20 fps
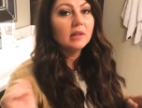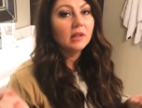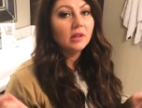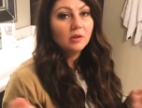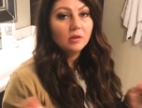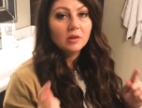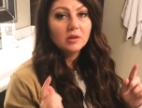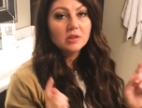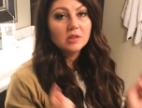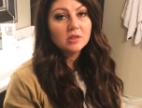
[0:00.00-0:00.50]
that you
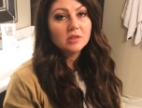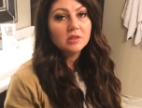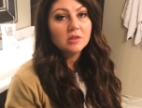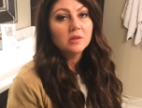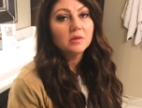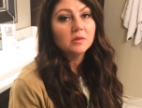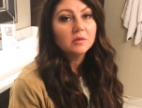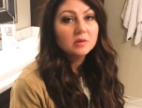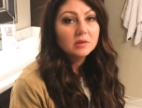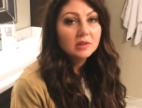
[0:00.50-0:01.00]
can just
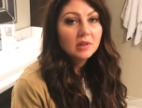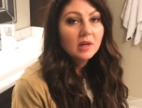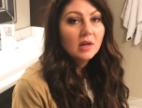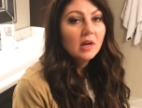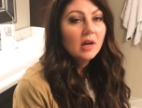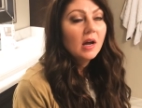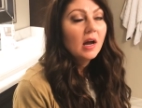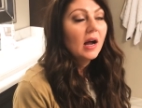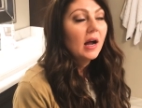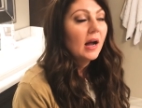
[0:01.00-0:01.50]
use,
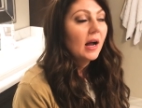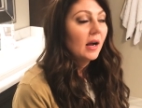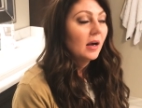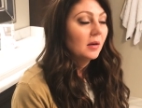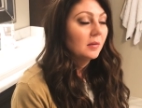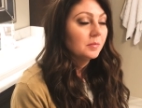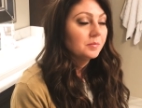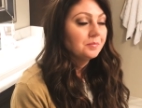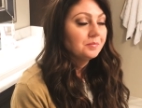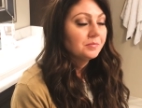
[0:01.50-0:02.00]

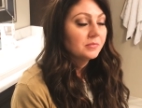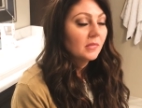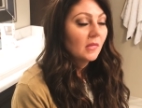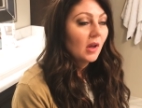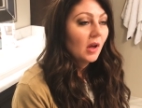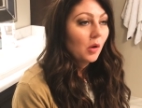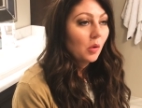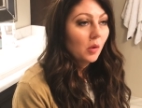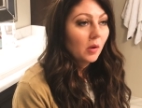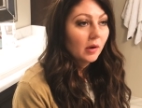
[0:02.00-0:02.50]

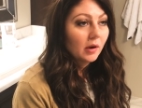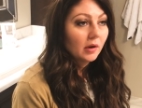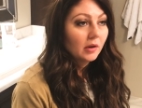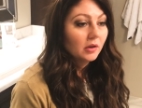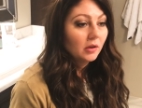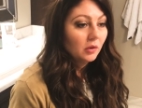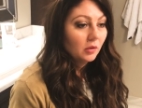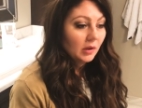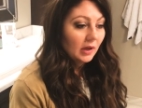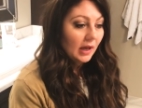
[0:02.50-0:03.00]
or
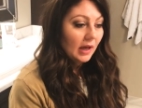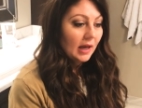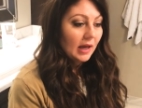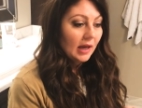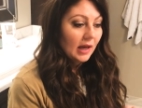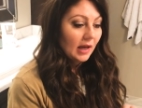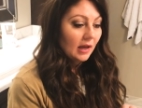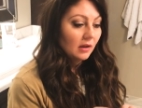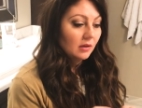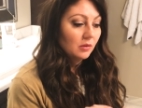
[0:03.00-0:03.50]
you
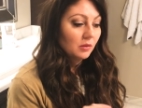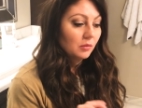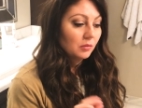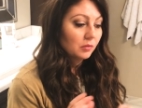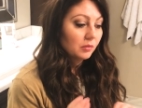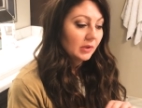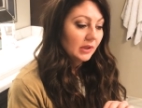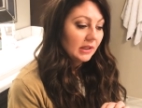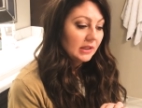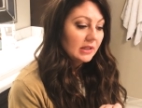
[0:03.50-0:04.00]
can
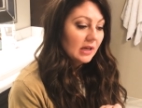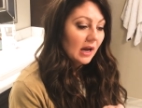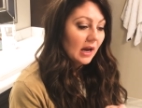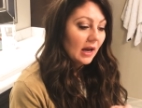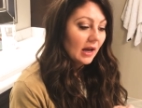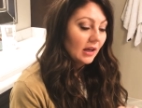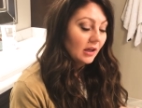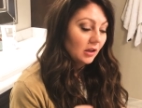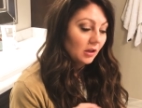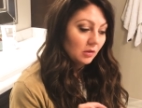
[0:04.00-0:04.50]

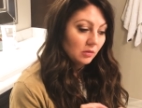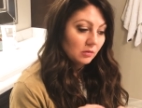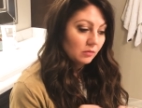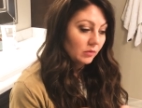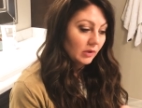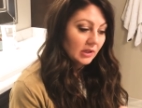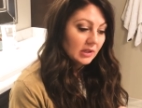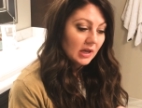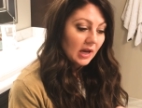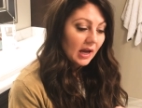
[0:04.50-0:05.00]

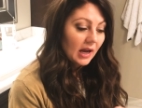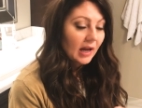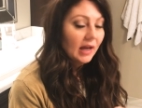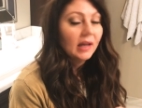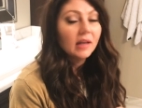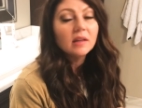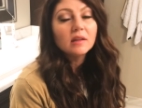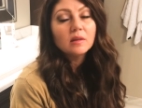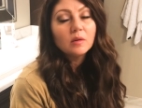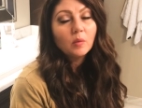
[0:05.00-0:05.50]

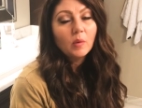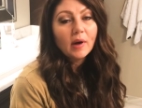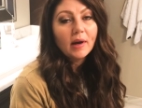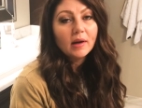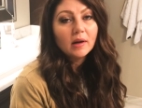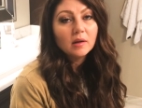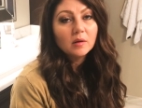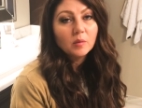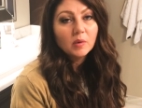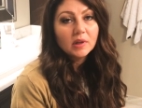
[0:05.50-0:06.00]
retie the
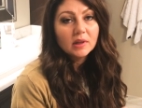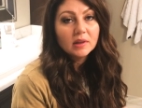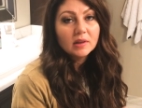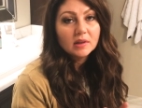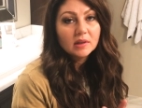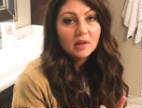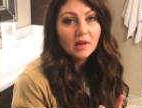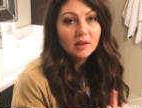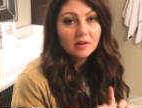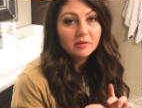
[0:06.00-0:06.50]
wire with
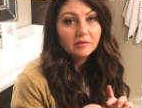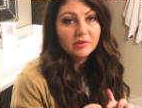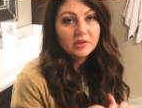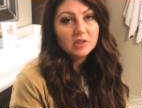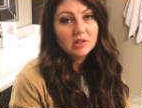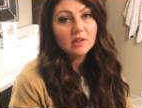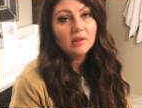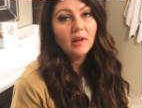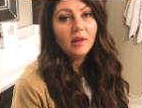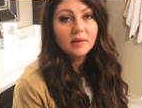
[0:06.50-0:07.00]
other
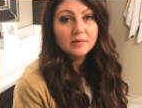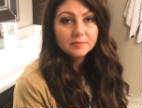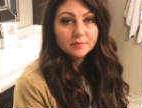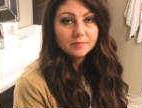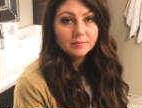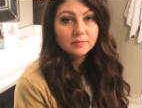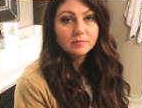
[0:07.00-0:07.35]
fishing line.